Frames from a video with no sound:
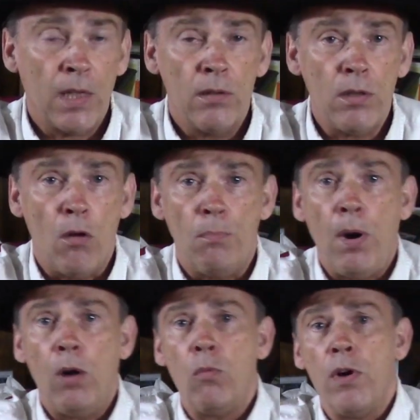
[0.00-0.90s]
So,
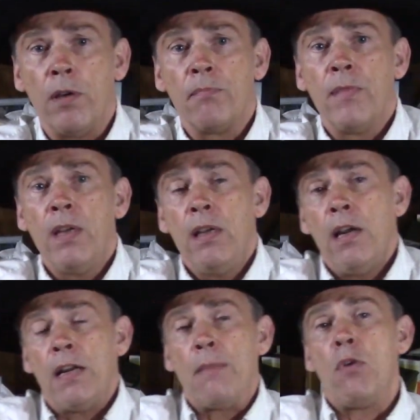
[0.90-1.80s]
part one,
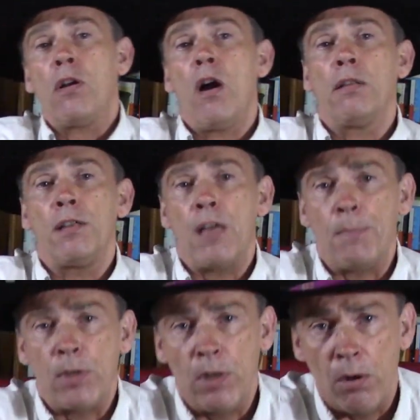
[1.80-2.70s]
and I'm going to call this
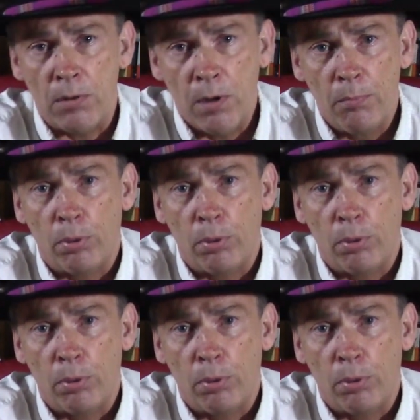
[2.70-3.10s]
episode